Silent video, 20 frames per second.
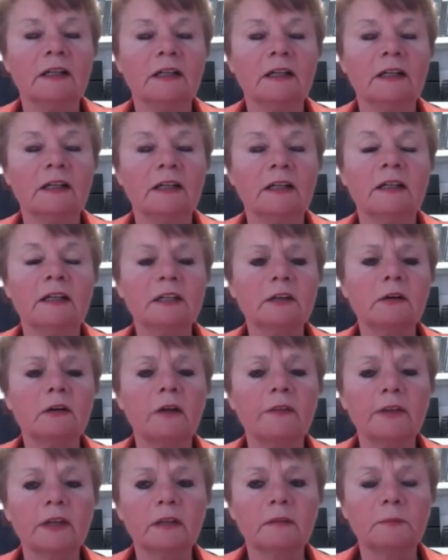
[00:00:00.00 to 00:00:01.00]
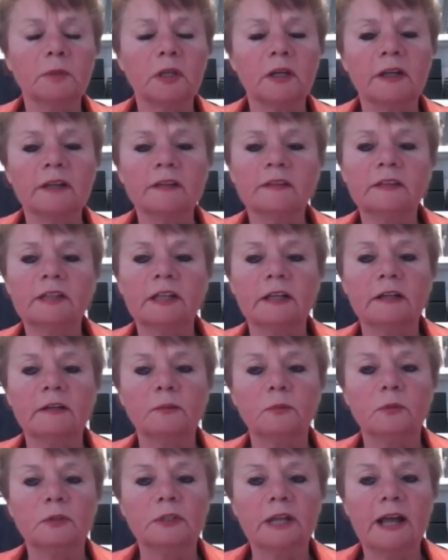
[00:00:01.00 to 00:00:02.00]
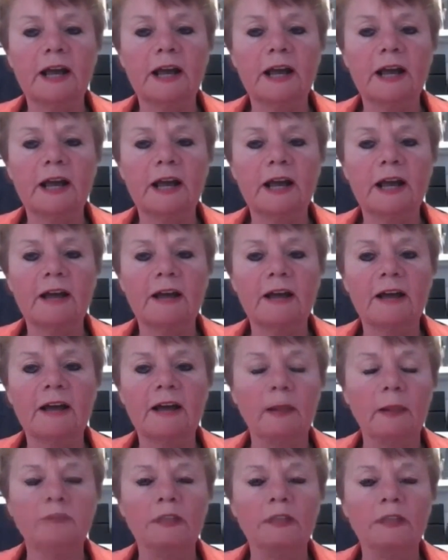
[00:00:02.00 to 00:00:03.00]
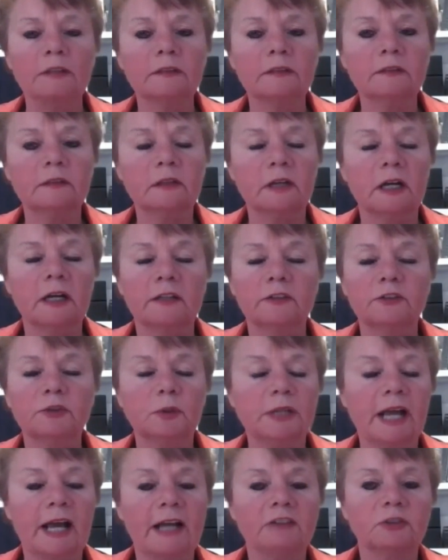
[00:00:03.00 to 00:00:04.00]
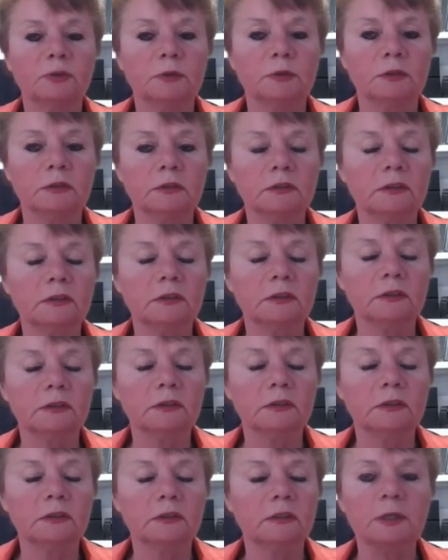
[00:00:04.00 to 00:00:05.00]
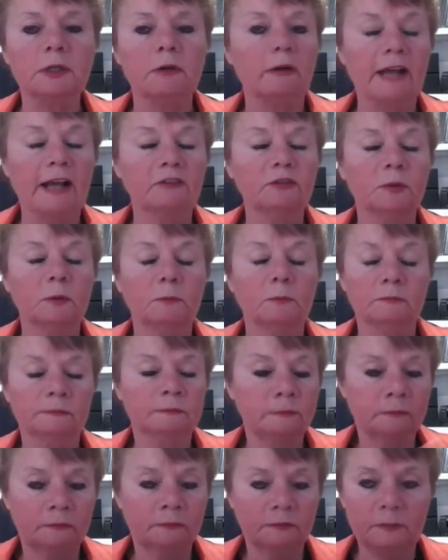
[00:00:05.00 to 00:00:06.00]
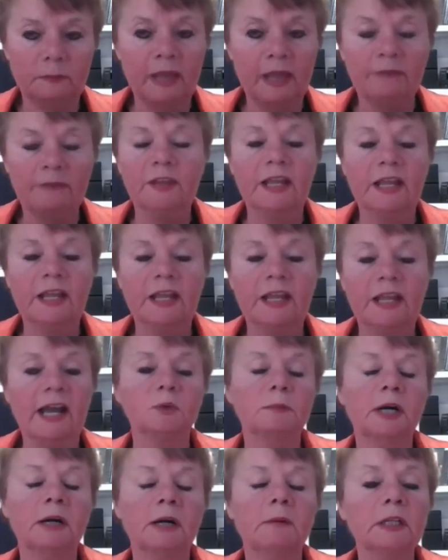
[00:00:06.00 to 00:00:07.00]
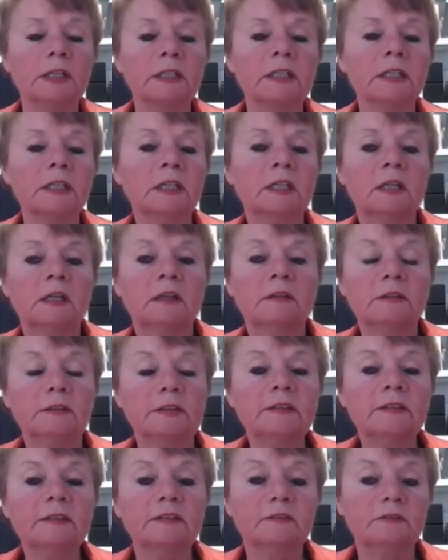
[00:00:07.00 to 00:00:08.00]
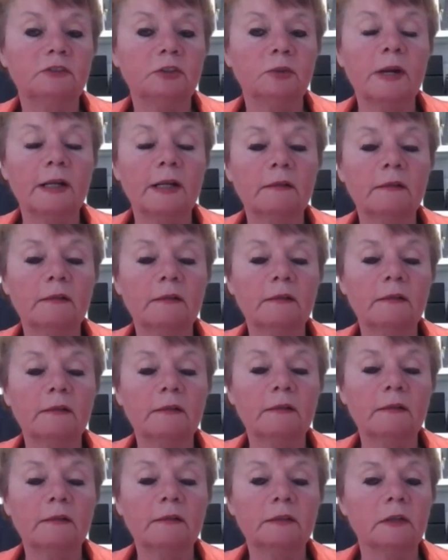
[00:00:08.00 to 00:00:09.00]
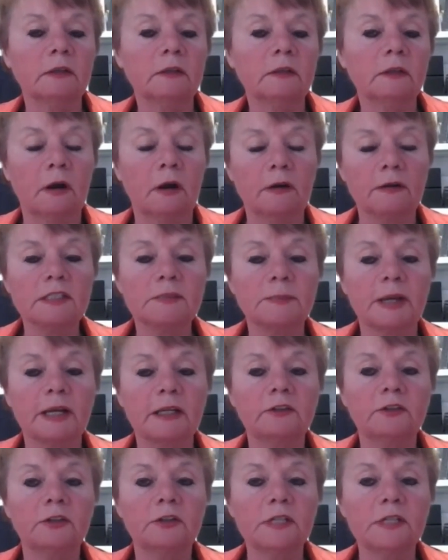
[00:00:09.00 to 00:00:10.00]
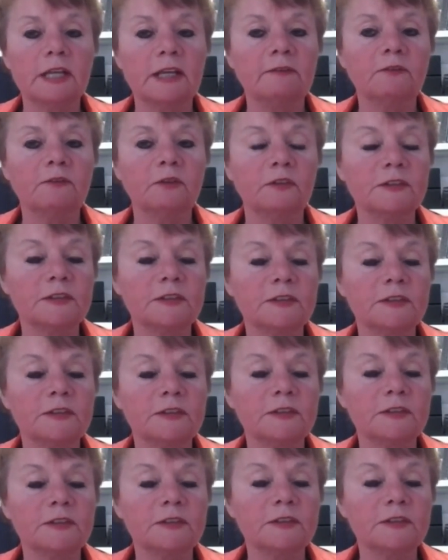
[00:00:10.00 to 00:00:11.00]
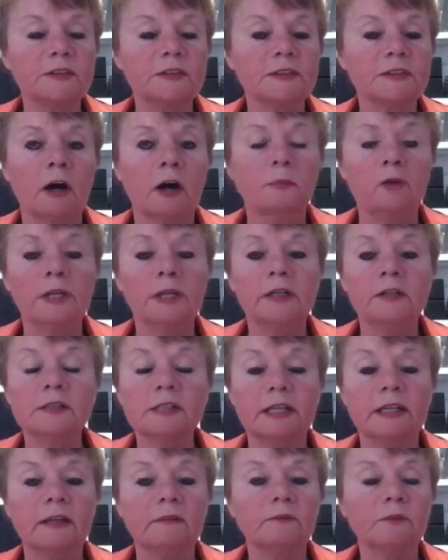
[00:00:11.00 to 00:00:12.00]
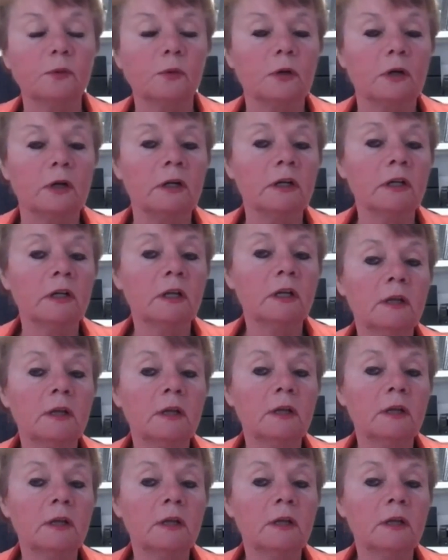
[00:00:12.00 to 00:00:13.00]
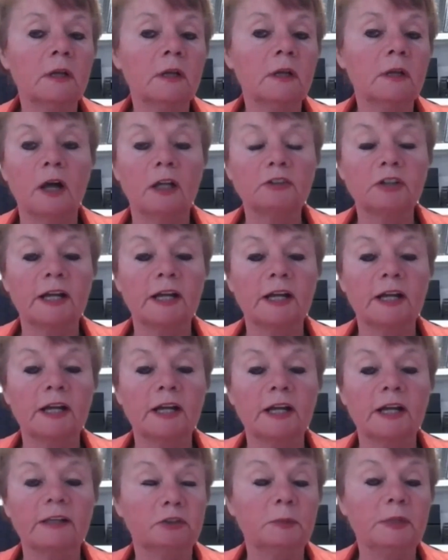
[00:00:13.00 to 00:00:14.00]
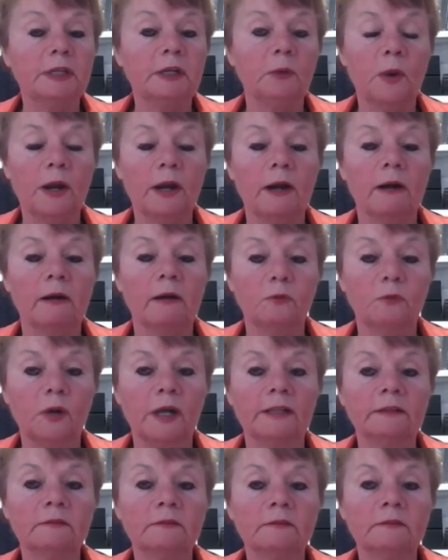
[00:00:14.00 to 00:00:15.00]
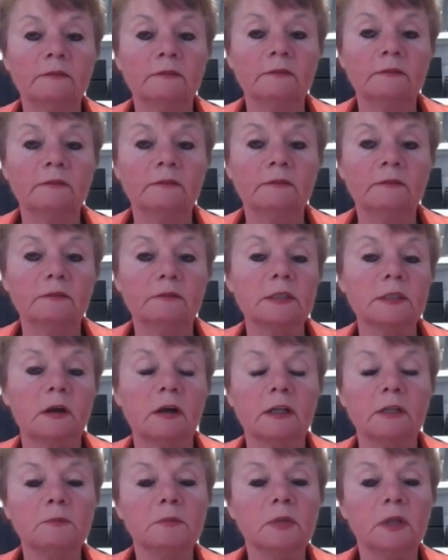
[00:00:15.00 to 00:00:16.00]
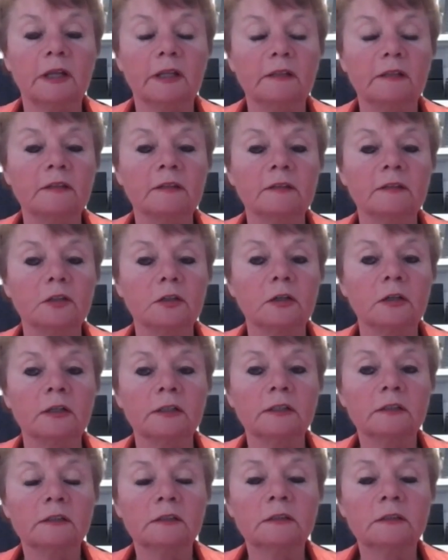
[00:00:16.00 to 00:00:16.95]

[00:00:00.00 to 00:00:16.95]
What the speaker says: orders that are on the compliance standard would have much relevance to an actual consumer or the actual public. So this is directly for our inspectors and for facility operators and for petroleum contractors to be aware of what the high risk non-compliances are.